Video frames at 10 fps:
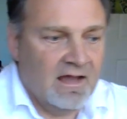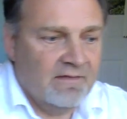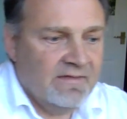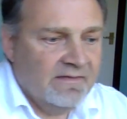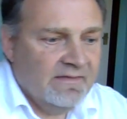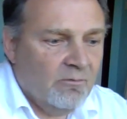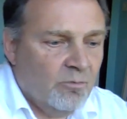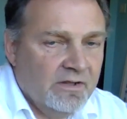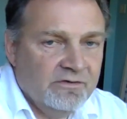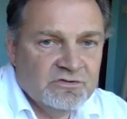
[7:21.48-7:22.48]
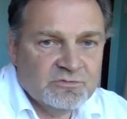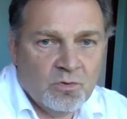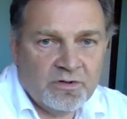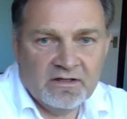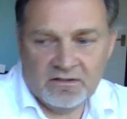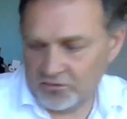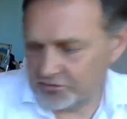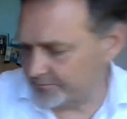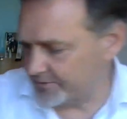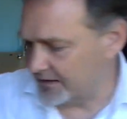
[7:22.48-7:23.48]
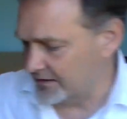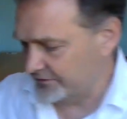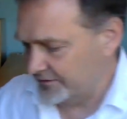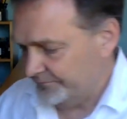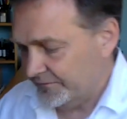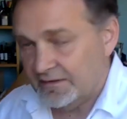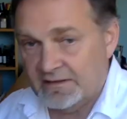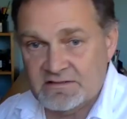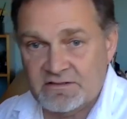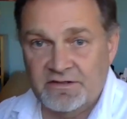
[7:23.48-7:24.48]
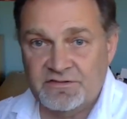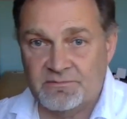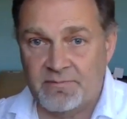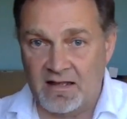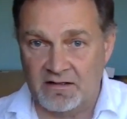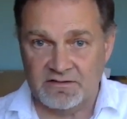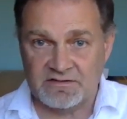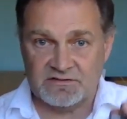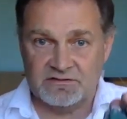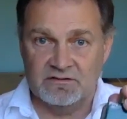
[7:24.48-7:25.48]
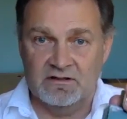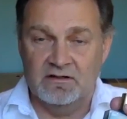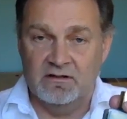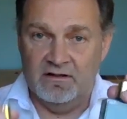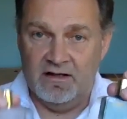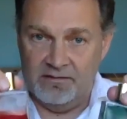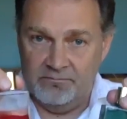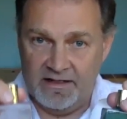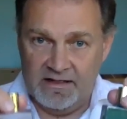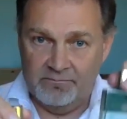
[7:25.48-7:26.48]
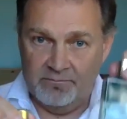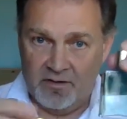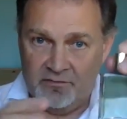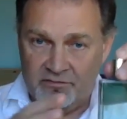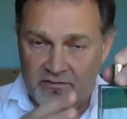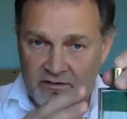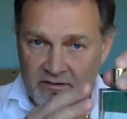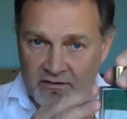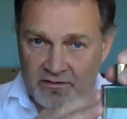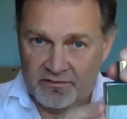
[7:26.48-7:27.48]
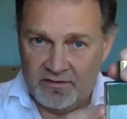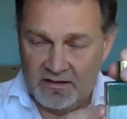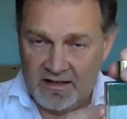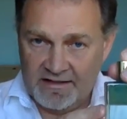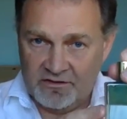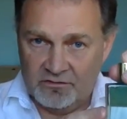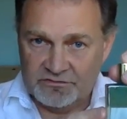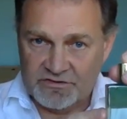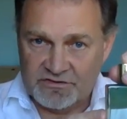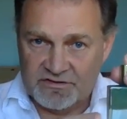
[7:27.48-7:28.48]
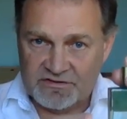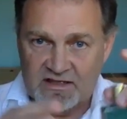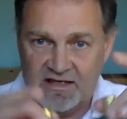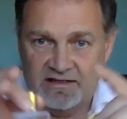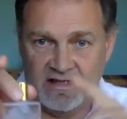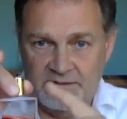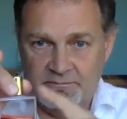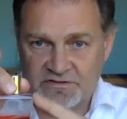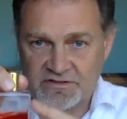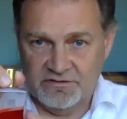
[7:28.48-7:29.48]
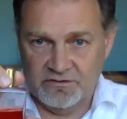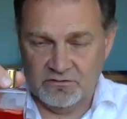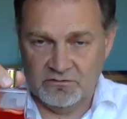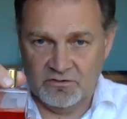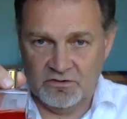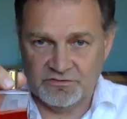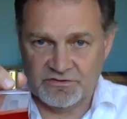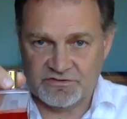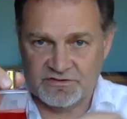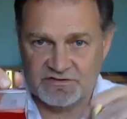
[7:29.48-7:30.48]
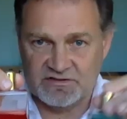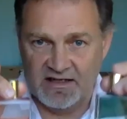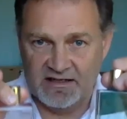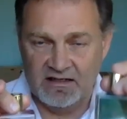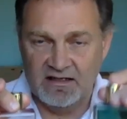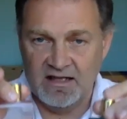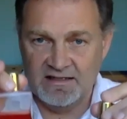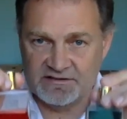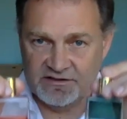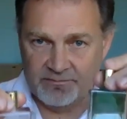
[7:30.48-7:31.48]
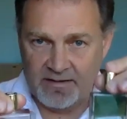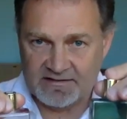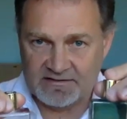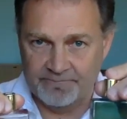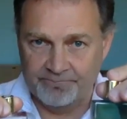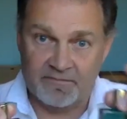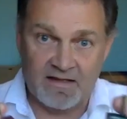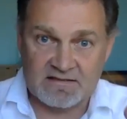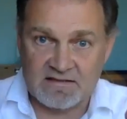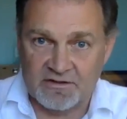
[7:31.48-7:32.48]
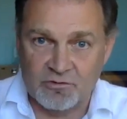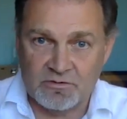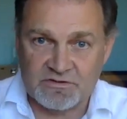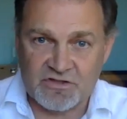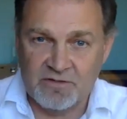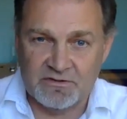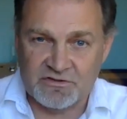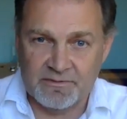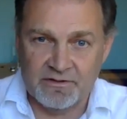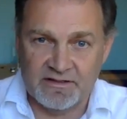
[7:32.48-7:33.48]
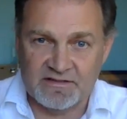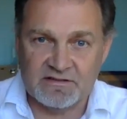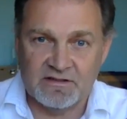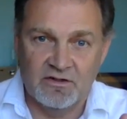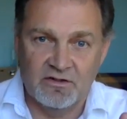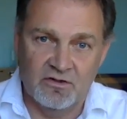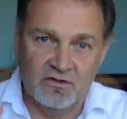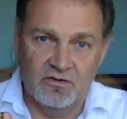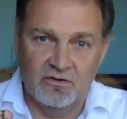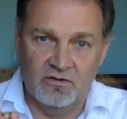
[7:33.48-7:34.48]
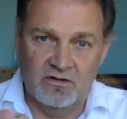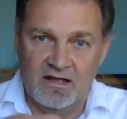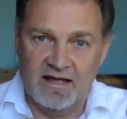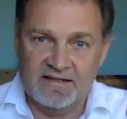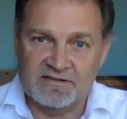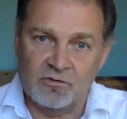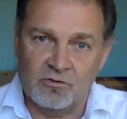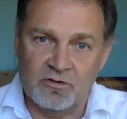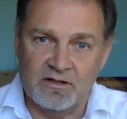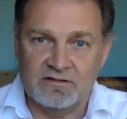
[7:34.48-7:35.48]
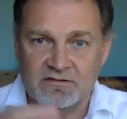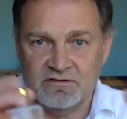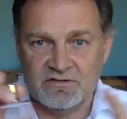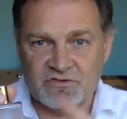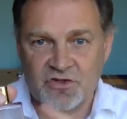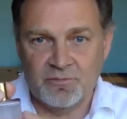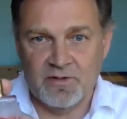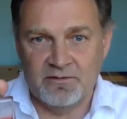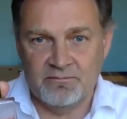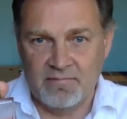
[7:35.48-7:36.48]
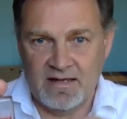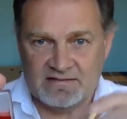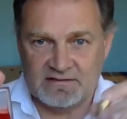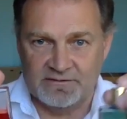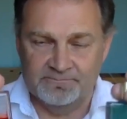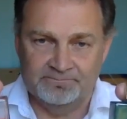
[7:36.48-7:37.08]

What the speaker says: And then that one who's walking along the path is going to balance and meet both the light consciousness side and the material consciousness side, light and matter. That's like Aura-Soma, to be honest. Light, aura, soma, matter.